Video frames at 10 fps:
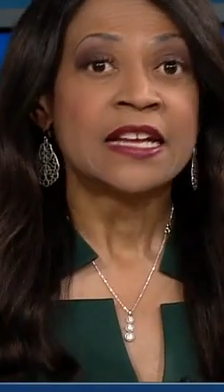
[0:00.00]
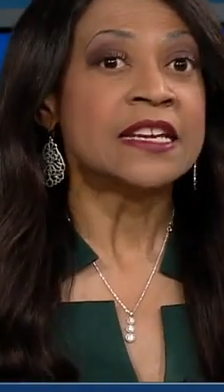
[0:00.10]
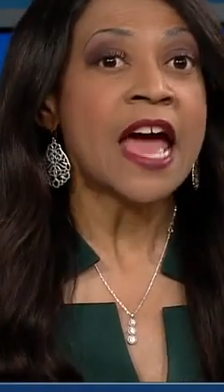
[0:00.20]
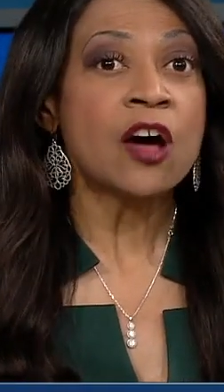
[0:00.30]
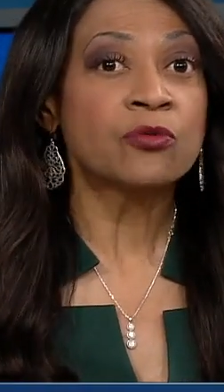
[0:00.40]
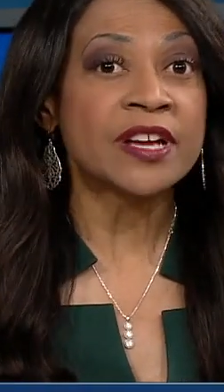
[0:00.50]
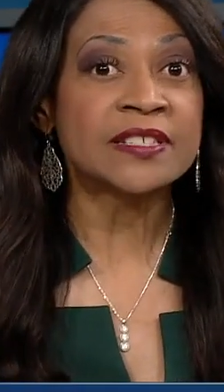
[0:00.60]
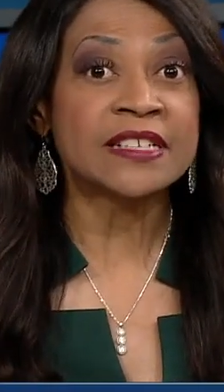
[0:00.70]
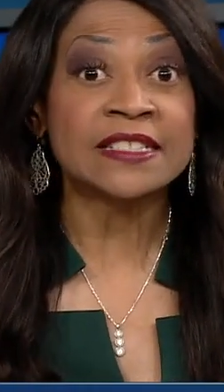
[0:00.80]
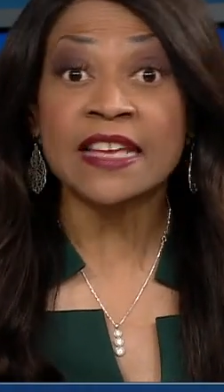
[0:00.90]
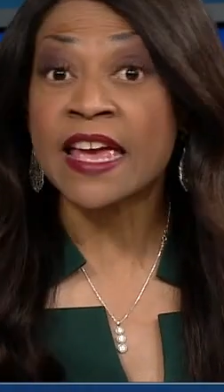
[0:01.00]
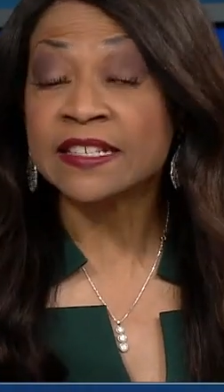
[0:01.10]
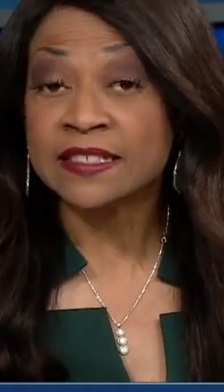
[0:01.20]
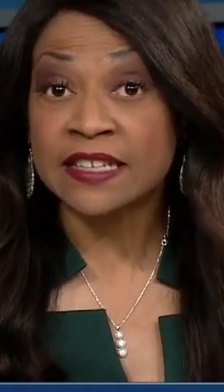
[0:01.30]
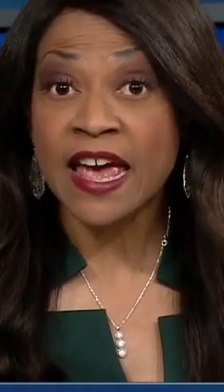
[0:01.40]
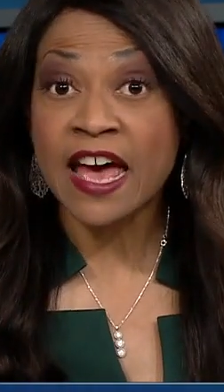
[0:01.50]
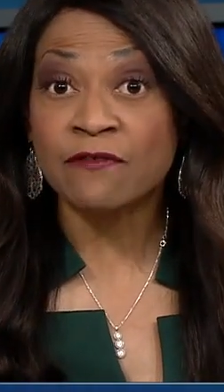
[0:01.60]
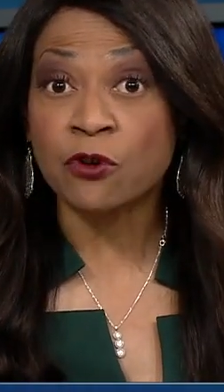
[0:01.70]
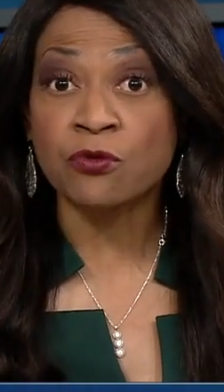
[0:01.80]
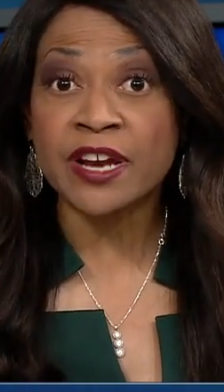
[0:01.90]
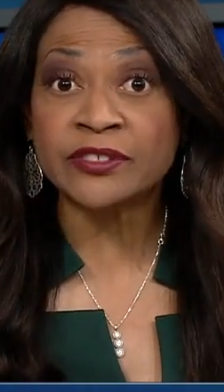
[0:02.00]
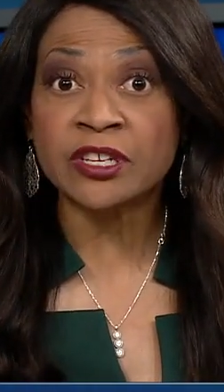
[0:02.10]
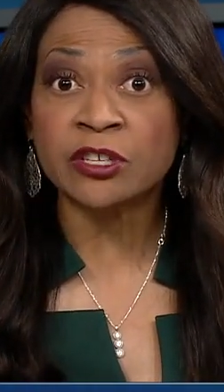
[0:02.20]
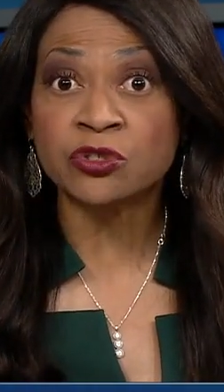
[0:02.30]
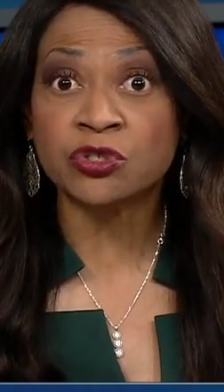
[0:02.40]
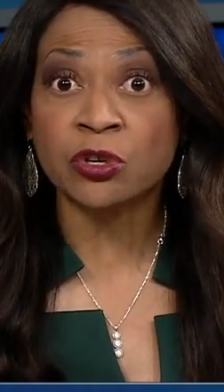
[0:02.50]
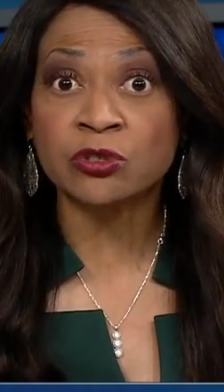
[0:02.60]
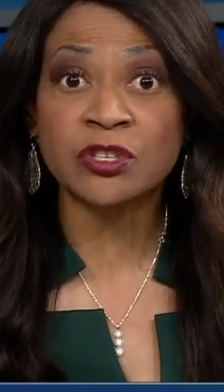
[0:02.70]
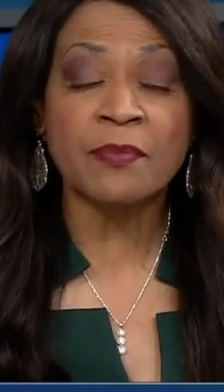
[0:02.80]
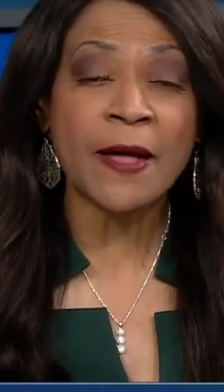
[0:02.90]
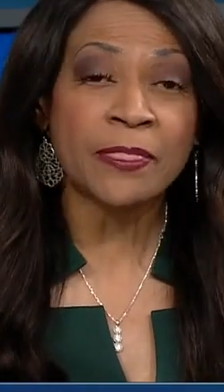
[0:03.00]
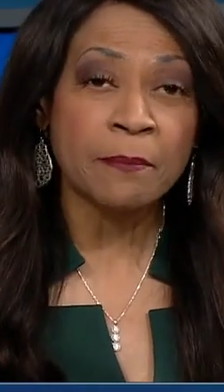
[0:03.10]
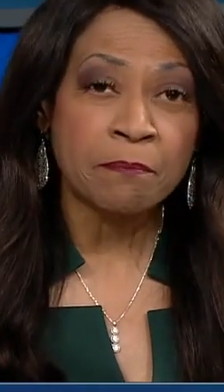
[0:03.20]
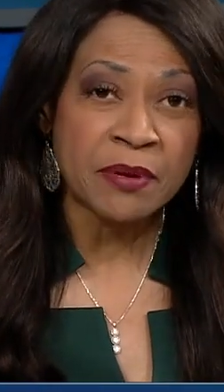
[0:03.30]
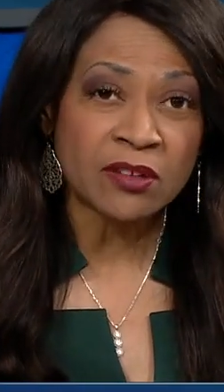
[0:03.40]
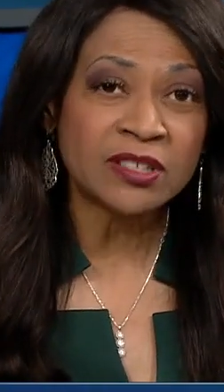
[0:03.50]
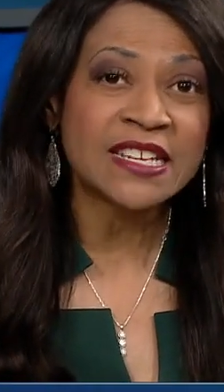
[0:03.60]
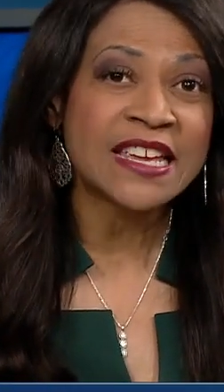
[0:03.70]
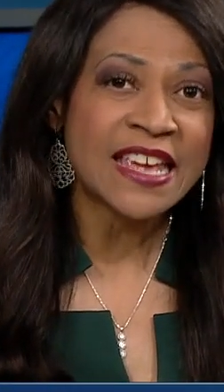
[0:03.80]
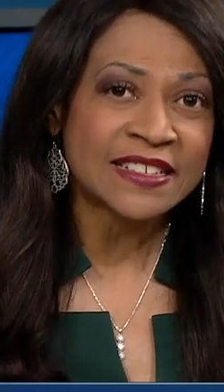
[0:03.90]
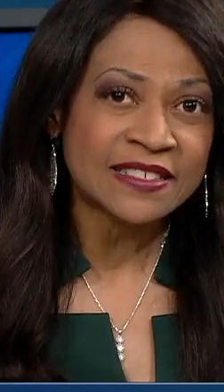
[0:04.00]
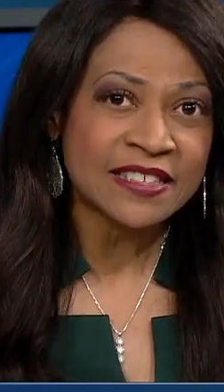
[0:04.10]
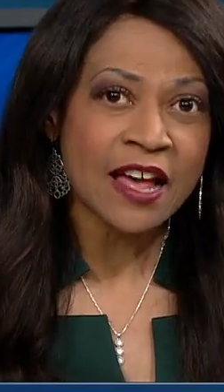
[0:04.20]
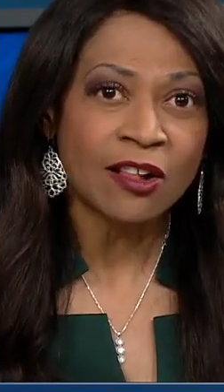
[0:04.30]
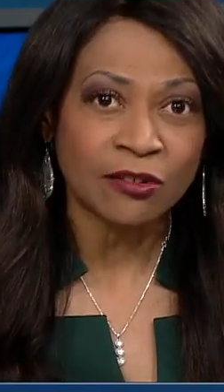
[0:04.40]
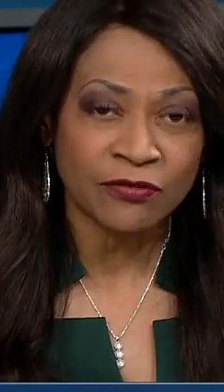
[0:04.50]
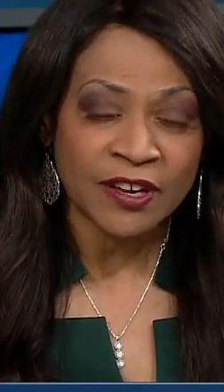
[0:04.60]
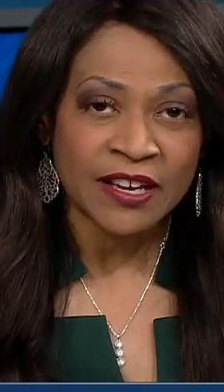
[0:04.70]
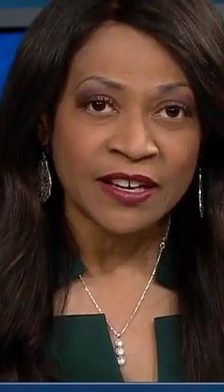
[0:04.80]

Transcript: Now residents and staff are raising concerns about the building itself,